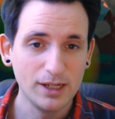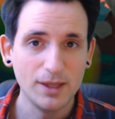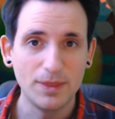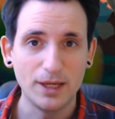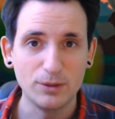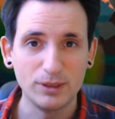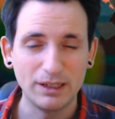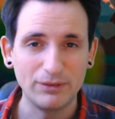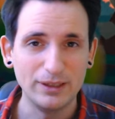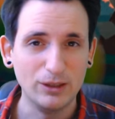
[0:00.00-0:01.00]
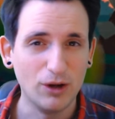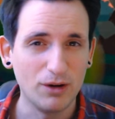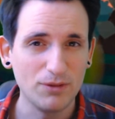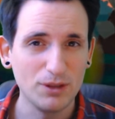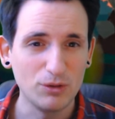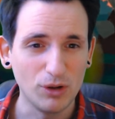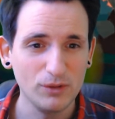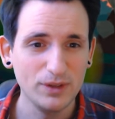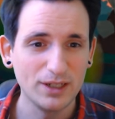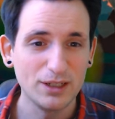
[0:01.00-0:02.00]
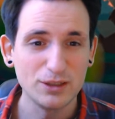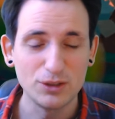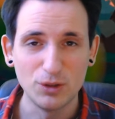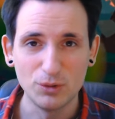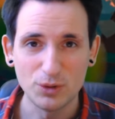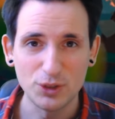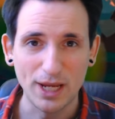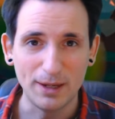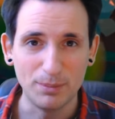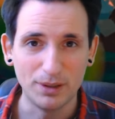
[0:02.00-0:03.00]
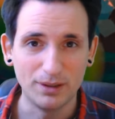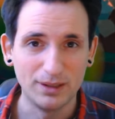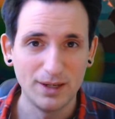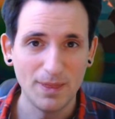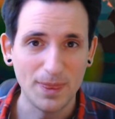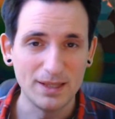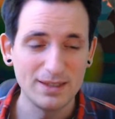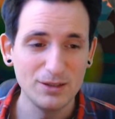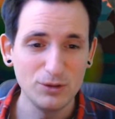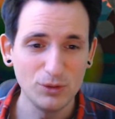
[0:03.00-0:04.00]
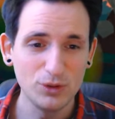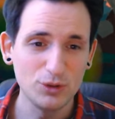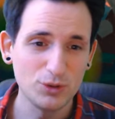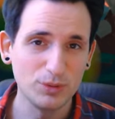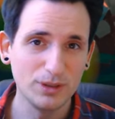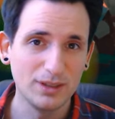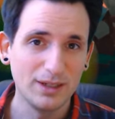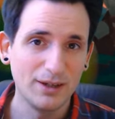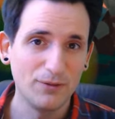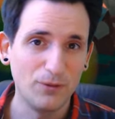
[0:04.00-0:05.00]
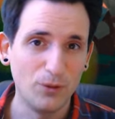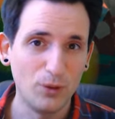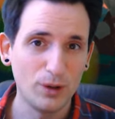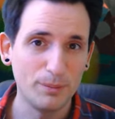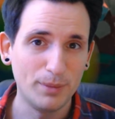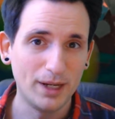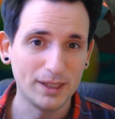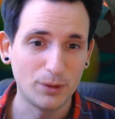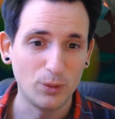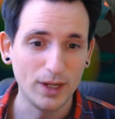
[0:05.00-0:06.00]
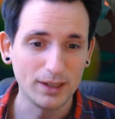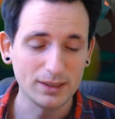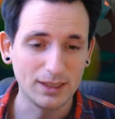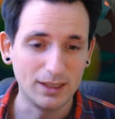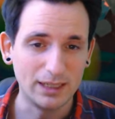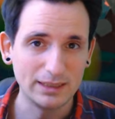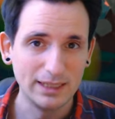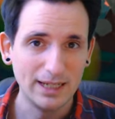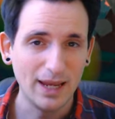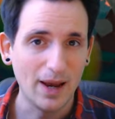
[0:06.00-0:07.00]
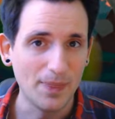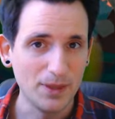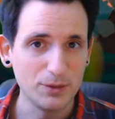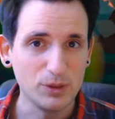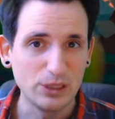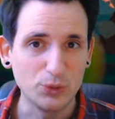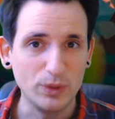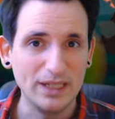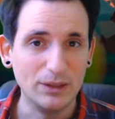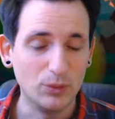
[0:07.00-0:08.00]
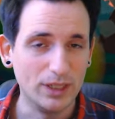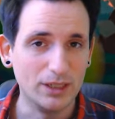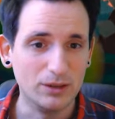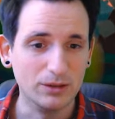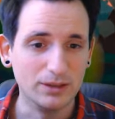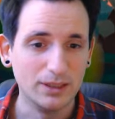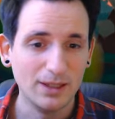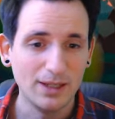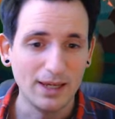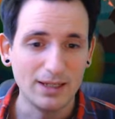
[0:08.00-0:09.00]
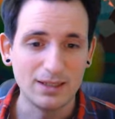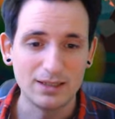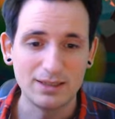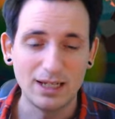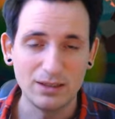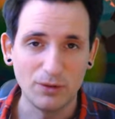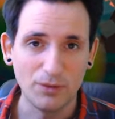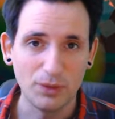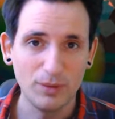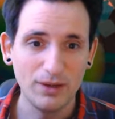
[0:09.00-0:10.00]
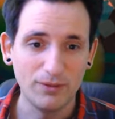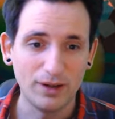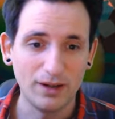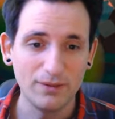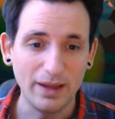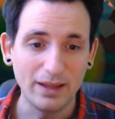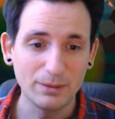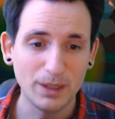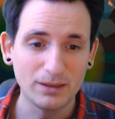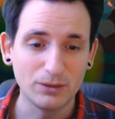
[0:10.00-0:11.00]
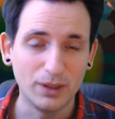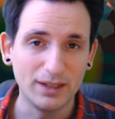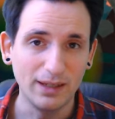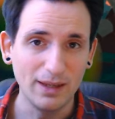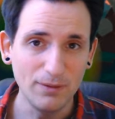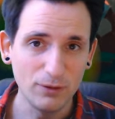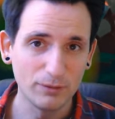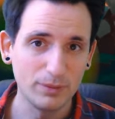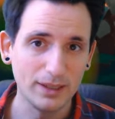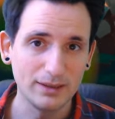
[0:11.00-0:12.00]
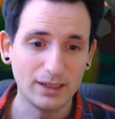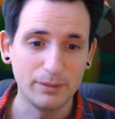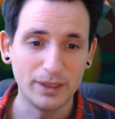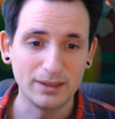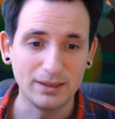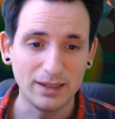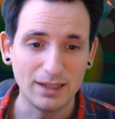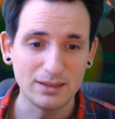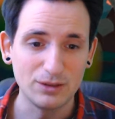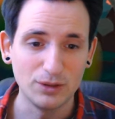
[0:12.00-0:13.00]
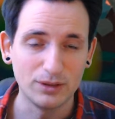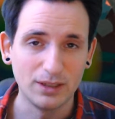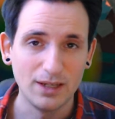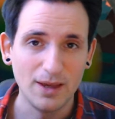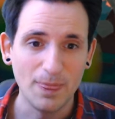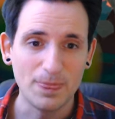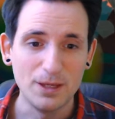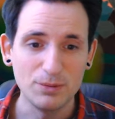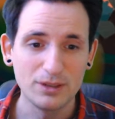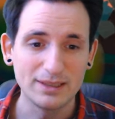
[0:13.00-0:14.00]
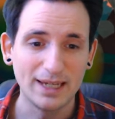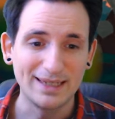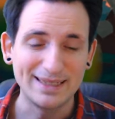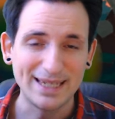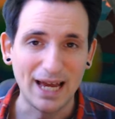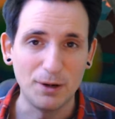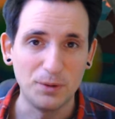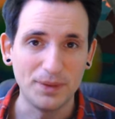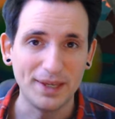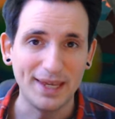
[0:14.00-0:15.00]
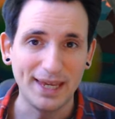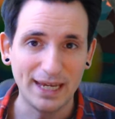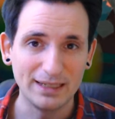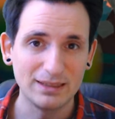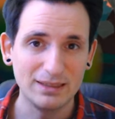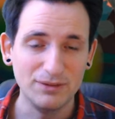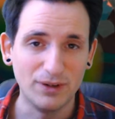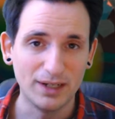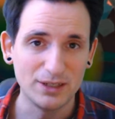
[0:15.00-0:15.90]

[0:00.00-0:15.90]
then you will definitely love the tol'vir Stoneshaper. That's a new neutral 4 mana rare card, and this one is really good. It has stats of 3/5 and a battle cry if you have played an elemental last turn. This one is getting Taunt and Divine